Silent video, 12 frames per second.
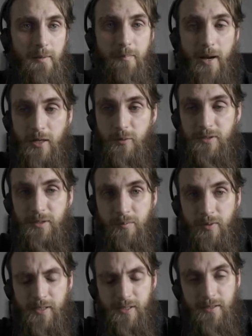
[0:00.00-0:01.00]
Battle with
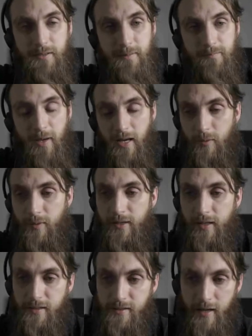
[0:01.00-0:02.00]
depression, battle with
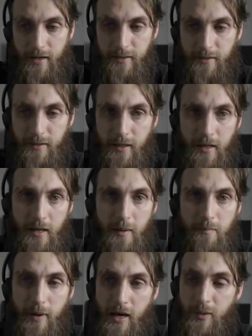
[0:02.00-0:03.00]
anxiety,
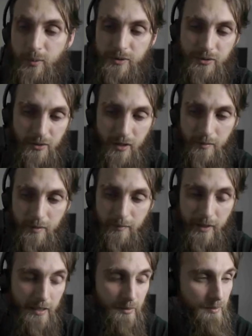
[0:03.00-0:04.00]
battle with trauma,
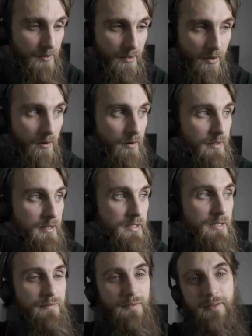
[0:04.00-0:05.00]
battle with all these
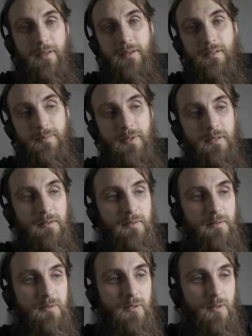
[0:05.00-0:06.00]
different things, man.
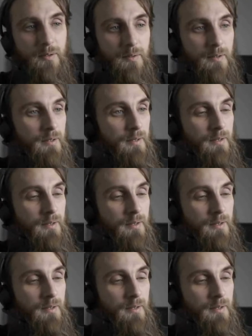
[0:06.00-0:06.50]
So,